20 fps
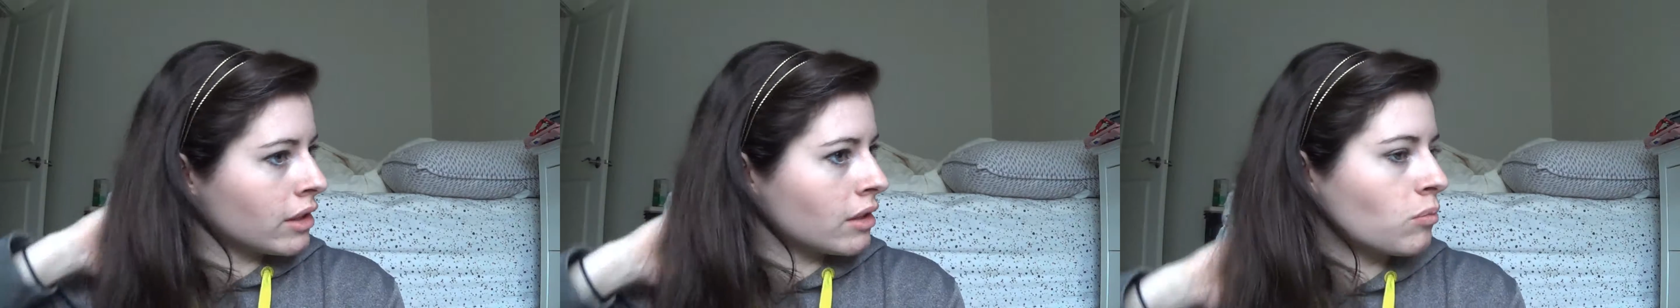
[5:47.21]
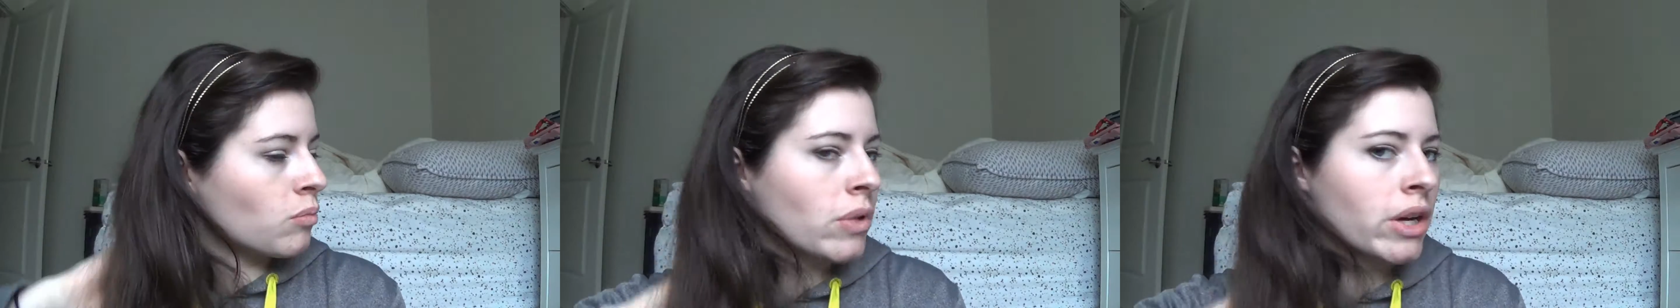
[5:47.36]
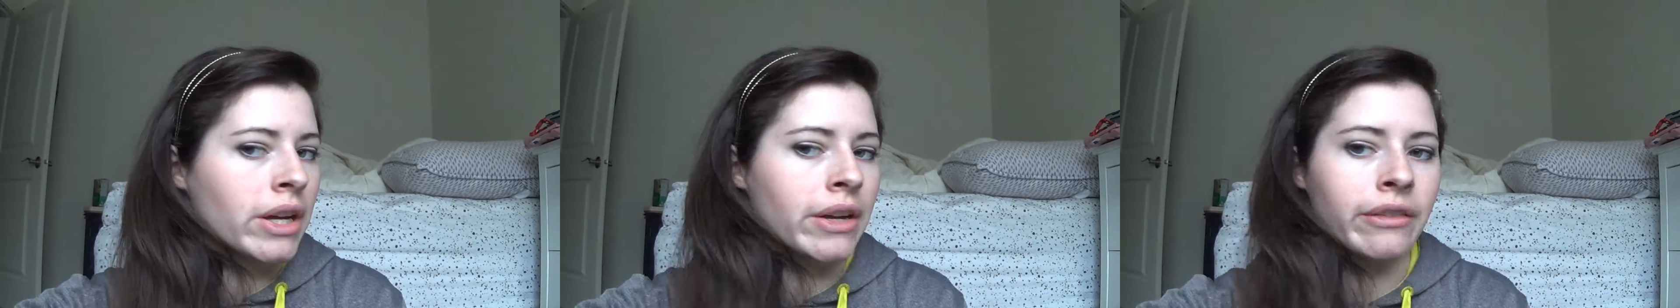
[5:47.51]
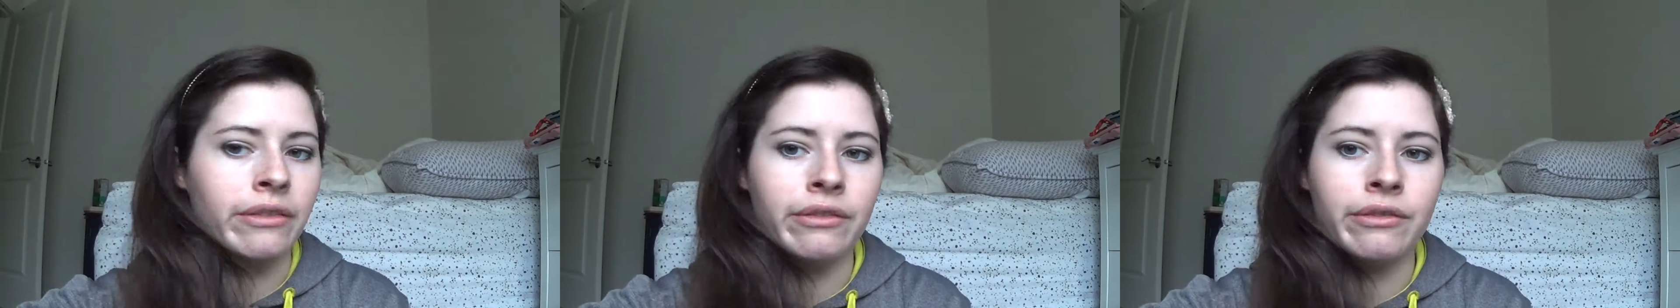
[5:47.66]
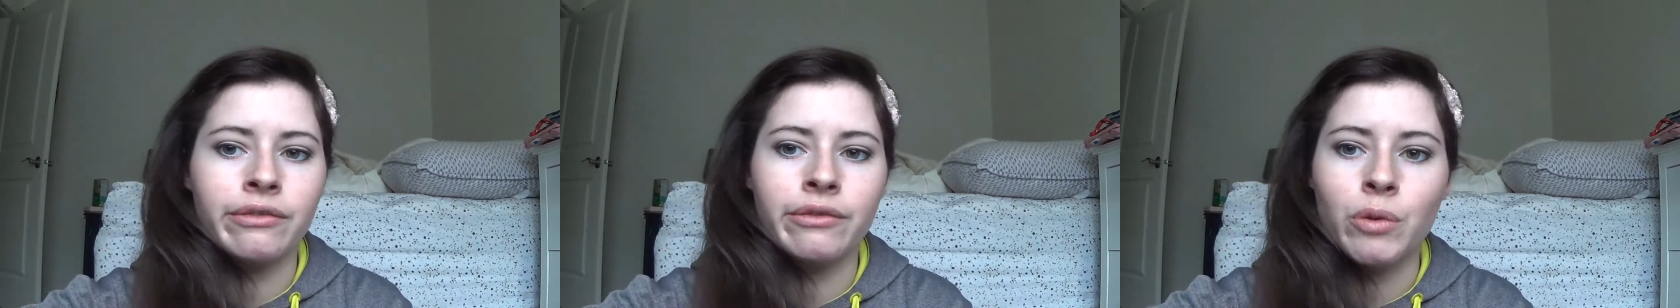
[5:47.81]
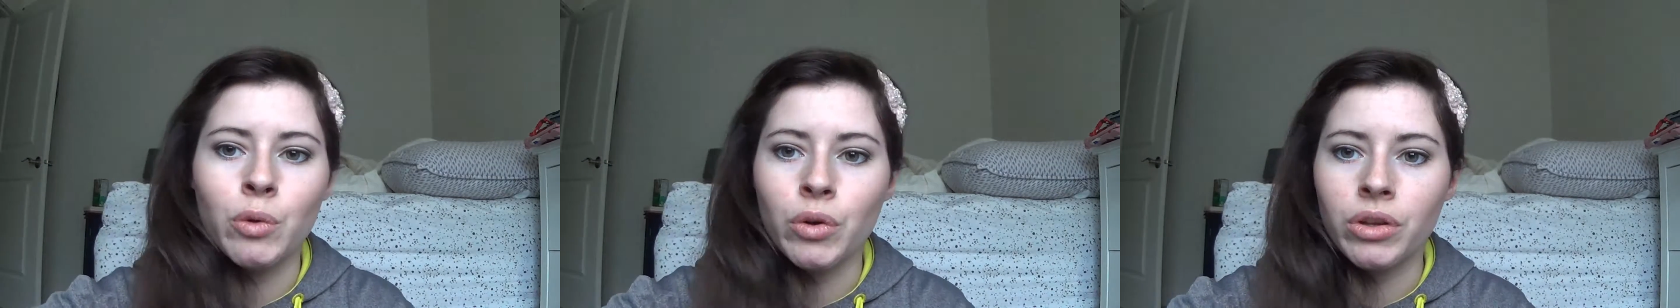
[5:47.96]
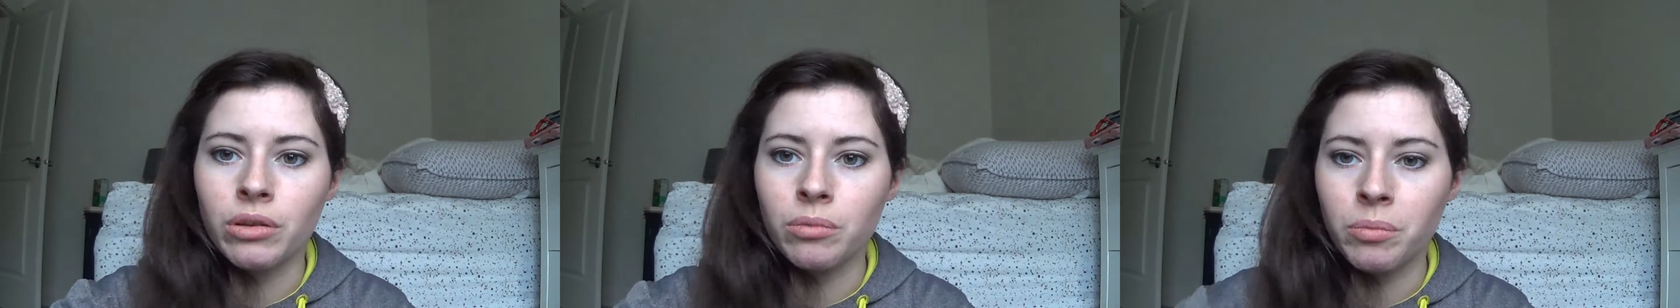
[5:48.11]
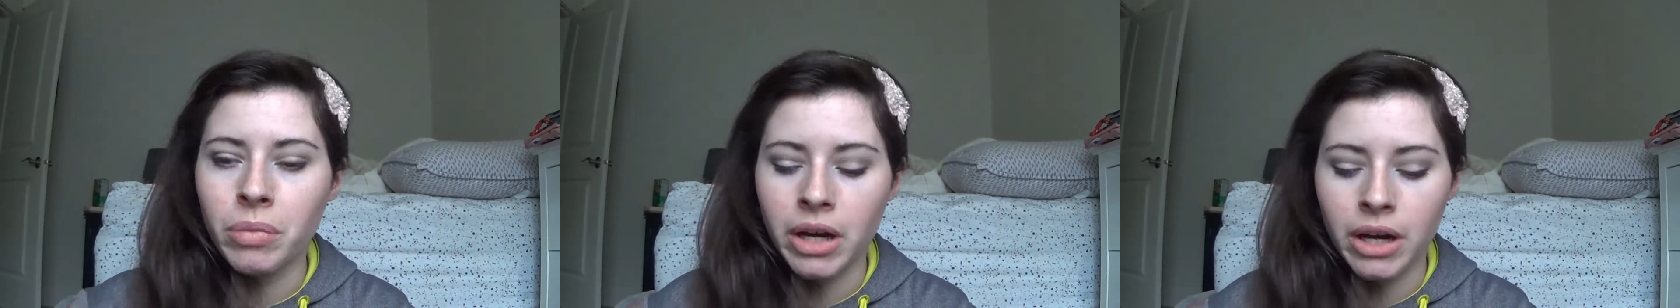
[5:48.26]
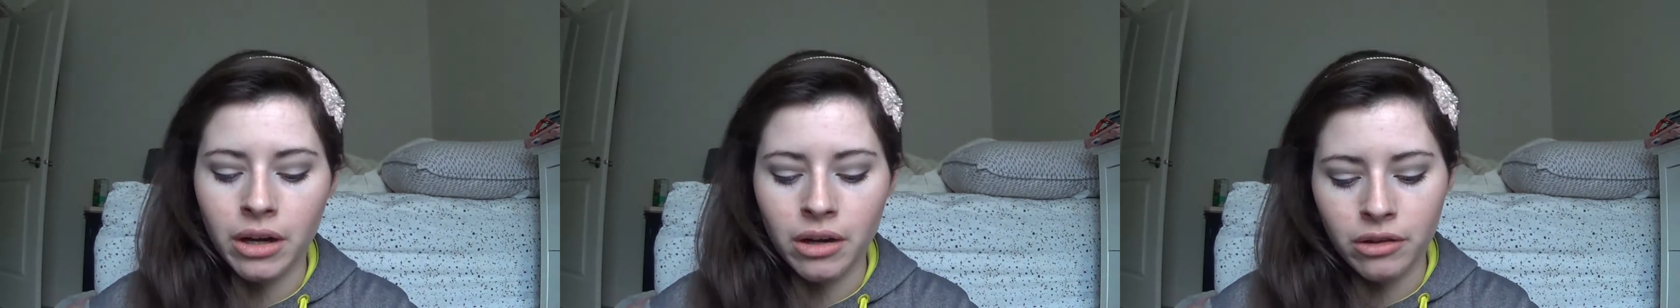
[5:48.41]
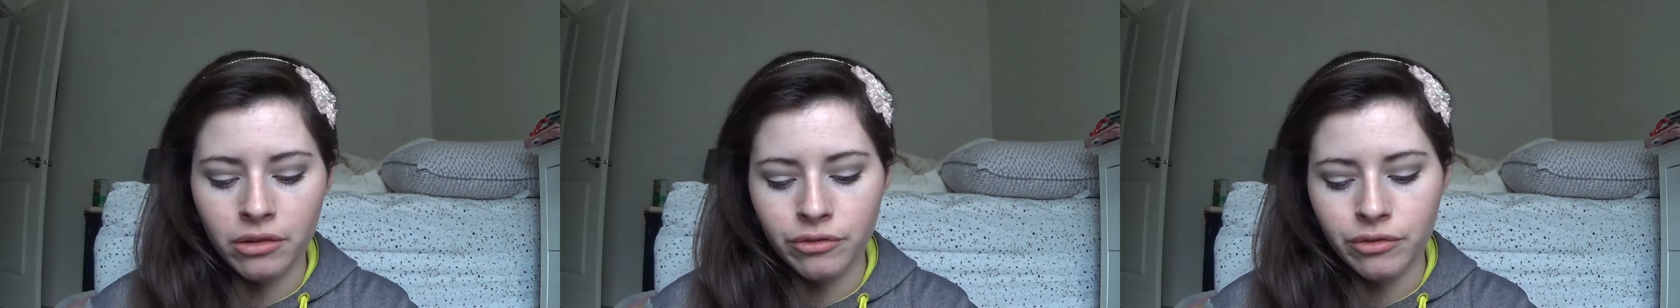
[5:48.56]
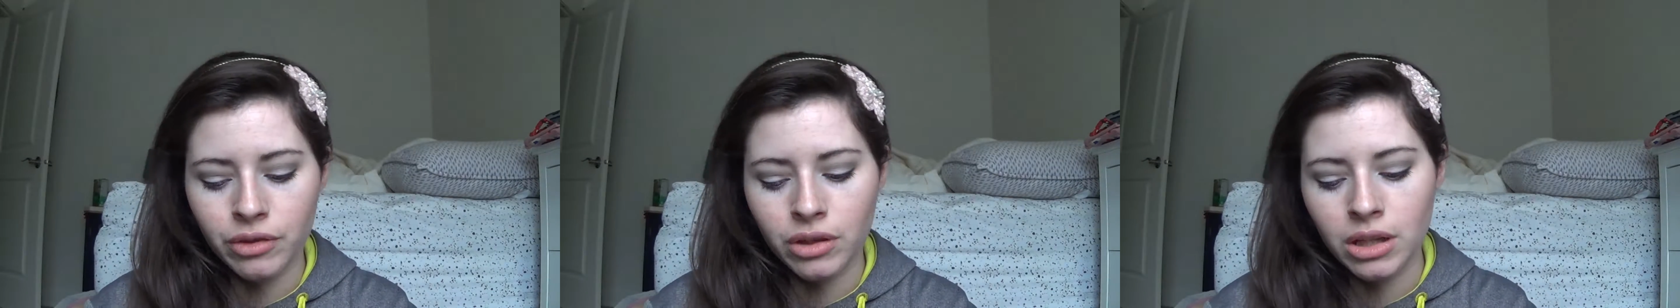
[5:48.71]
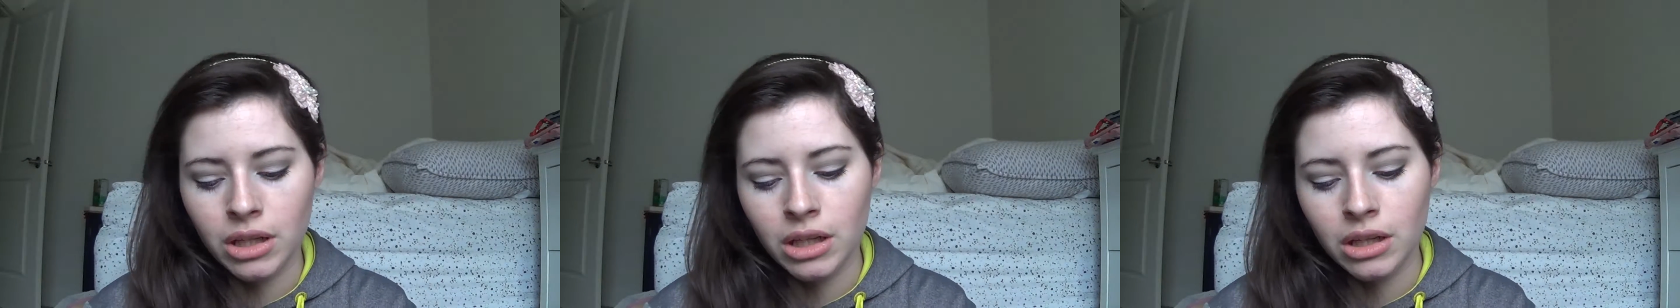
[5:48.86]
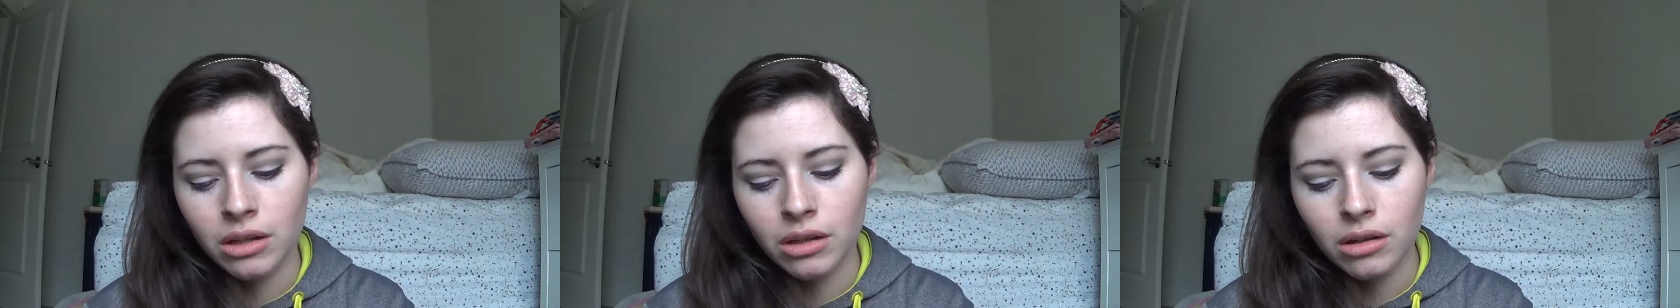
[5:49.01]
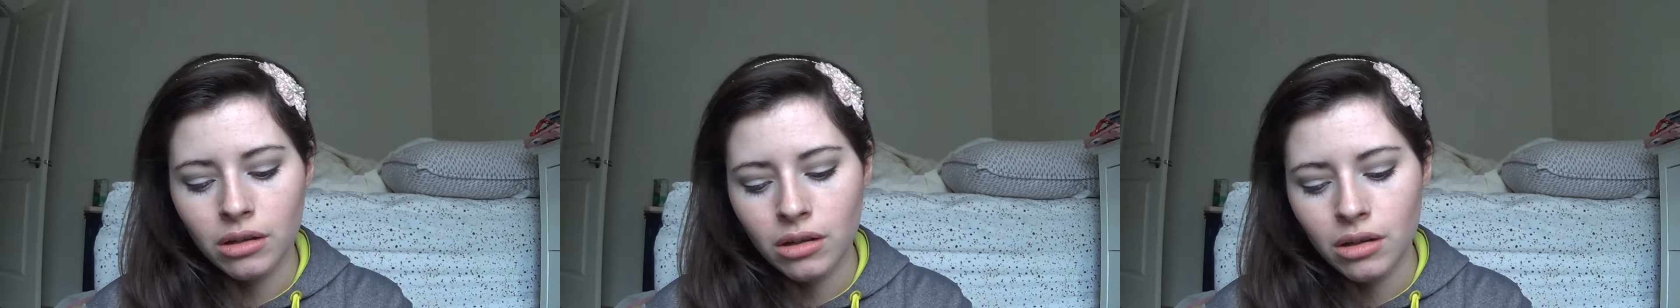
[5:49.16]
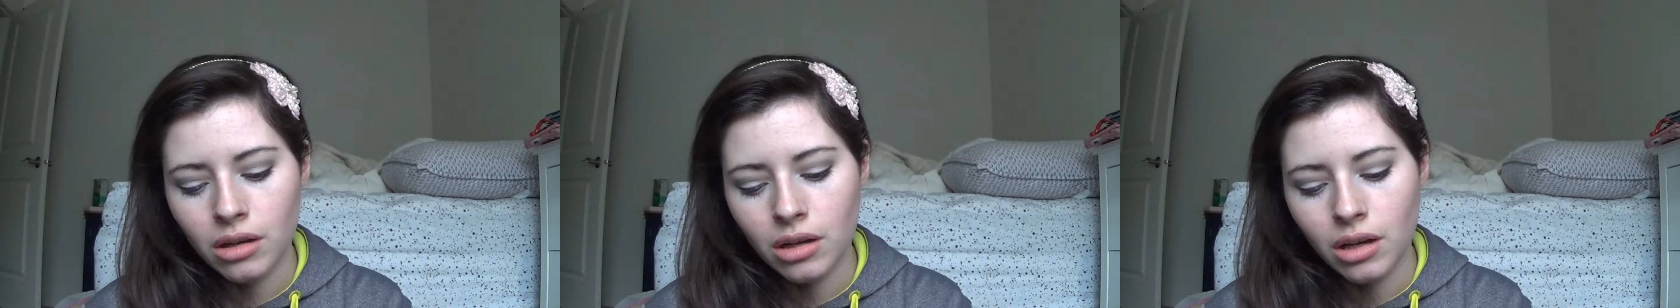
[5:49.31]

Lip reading: is my 4th pair for the year.